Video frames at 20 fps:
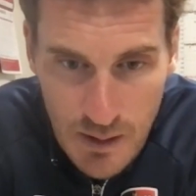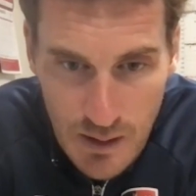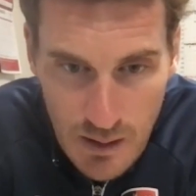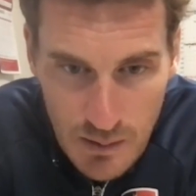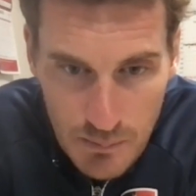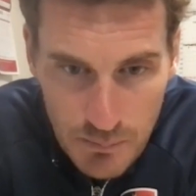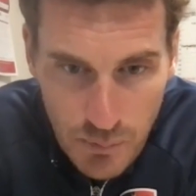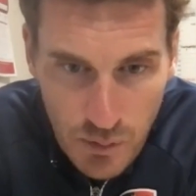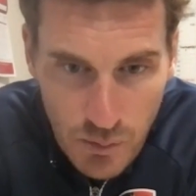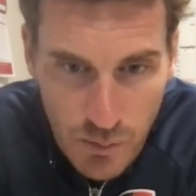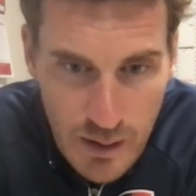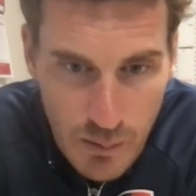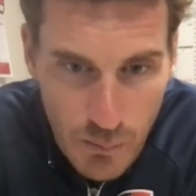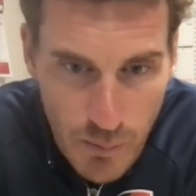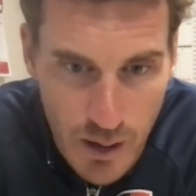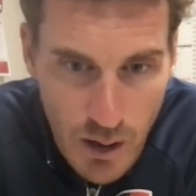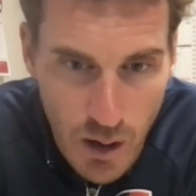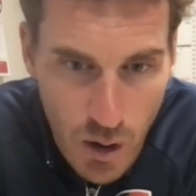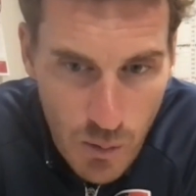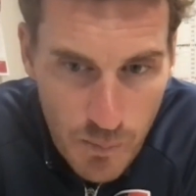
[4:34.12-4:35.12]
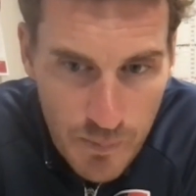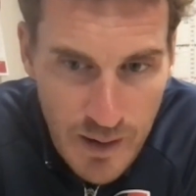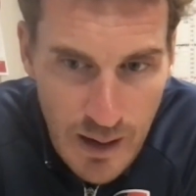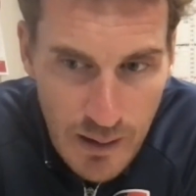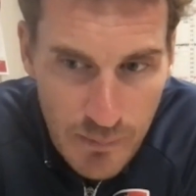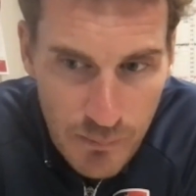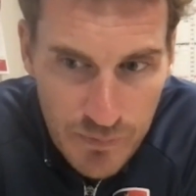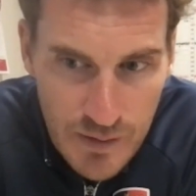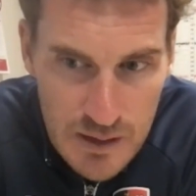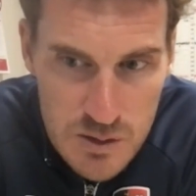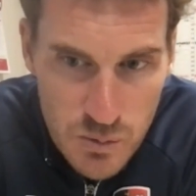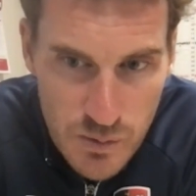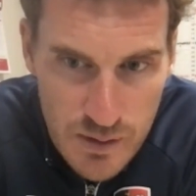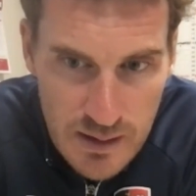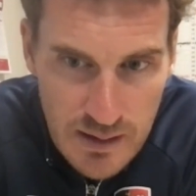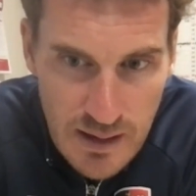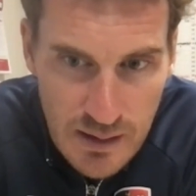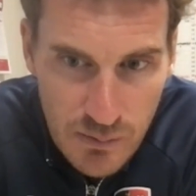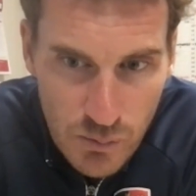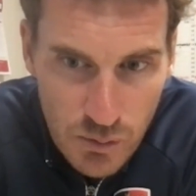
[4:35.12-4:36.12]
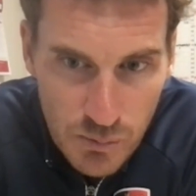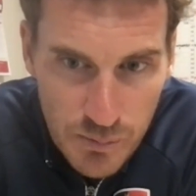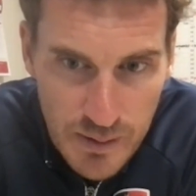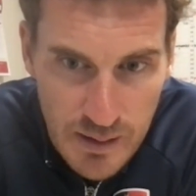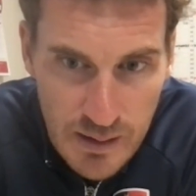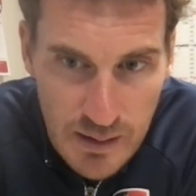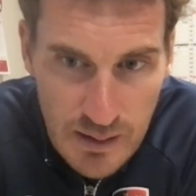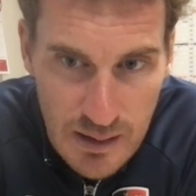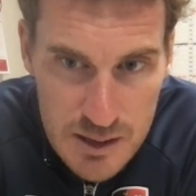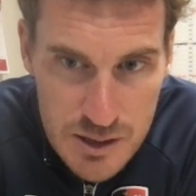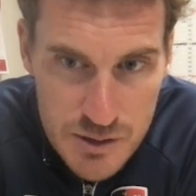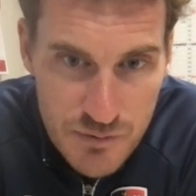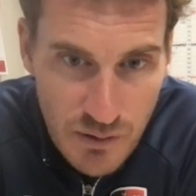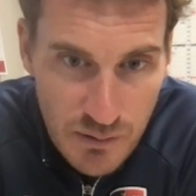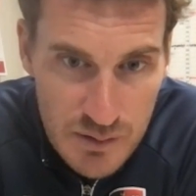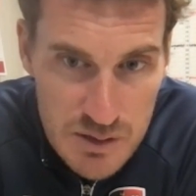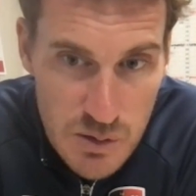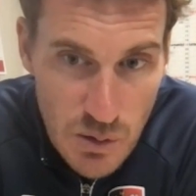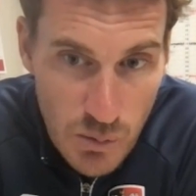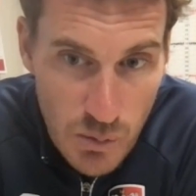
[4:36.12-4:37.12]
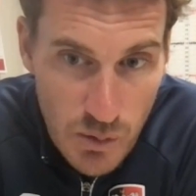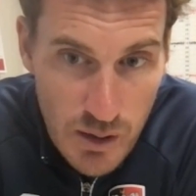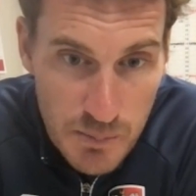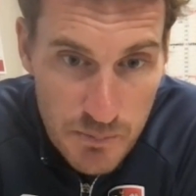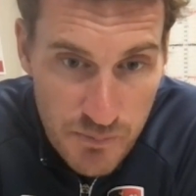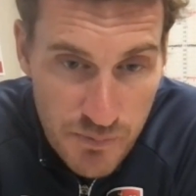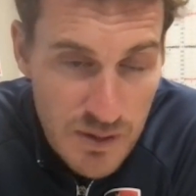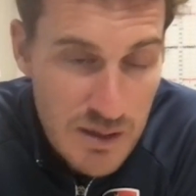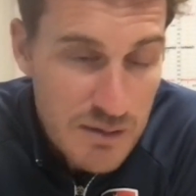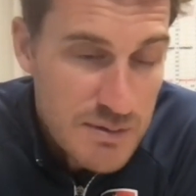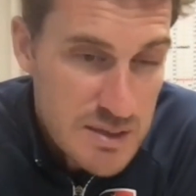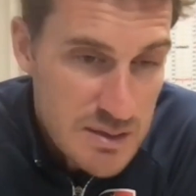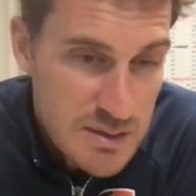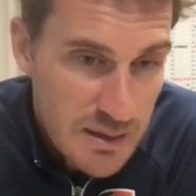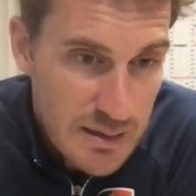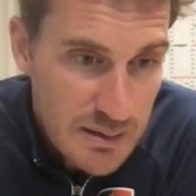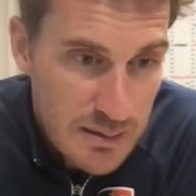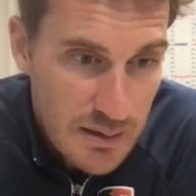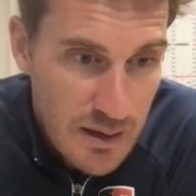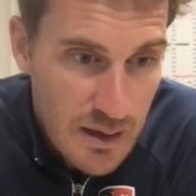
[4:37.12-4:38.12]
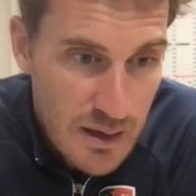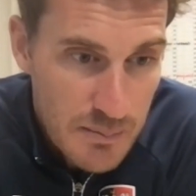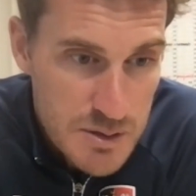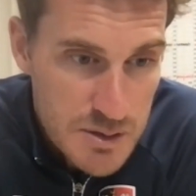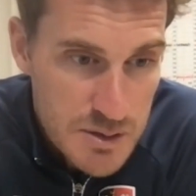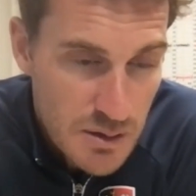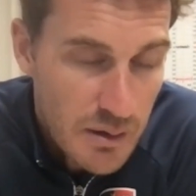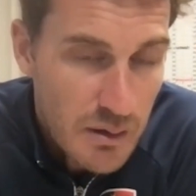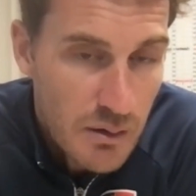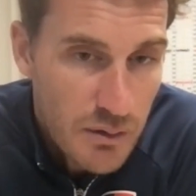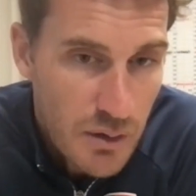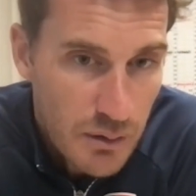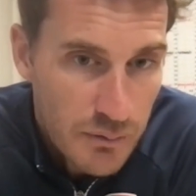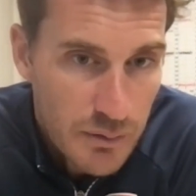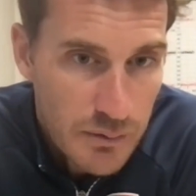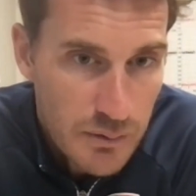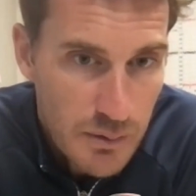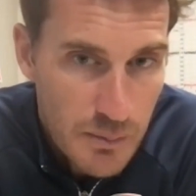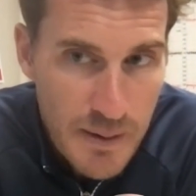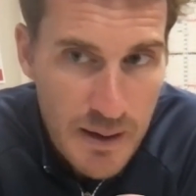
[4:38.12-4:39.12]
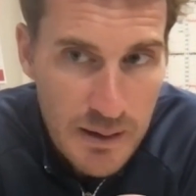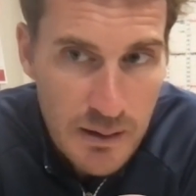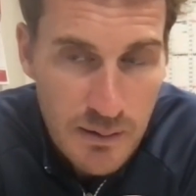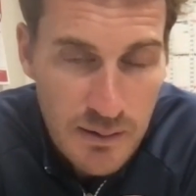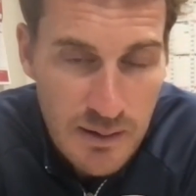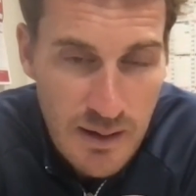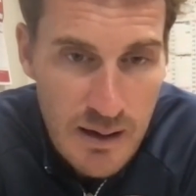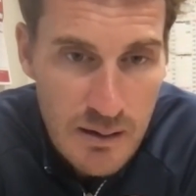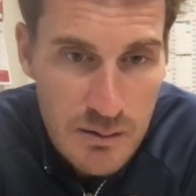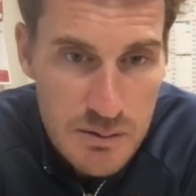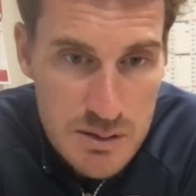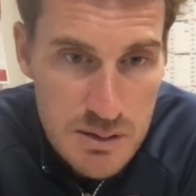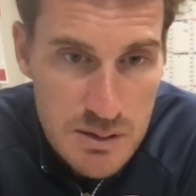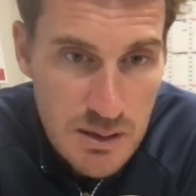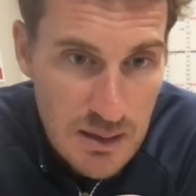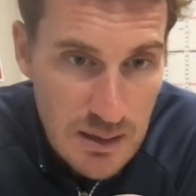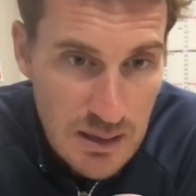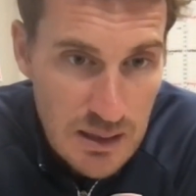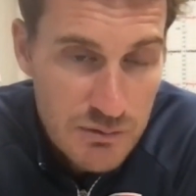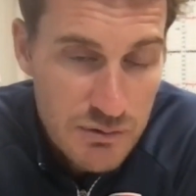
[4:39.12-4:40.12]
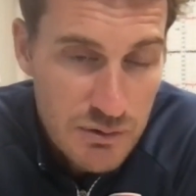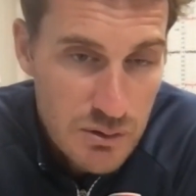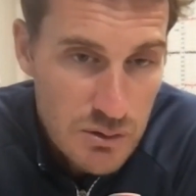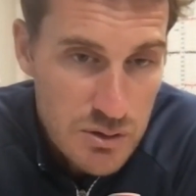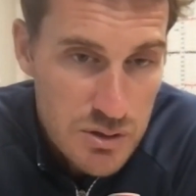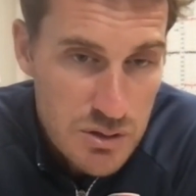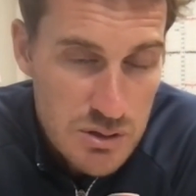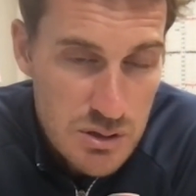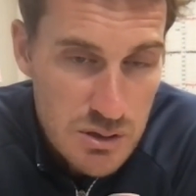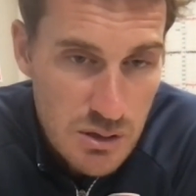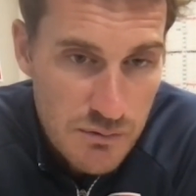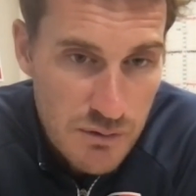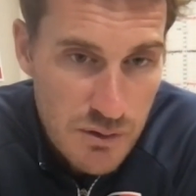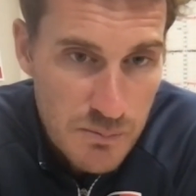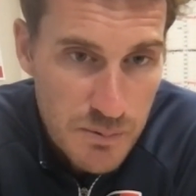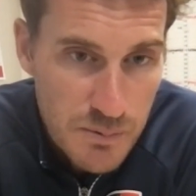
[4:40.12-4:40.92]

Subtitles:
But we hope that this weekend will be as strong as we were previously, certainly on the back of Kyle's introduction to the group.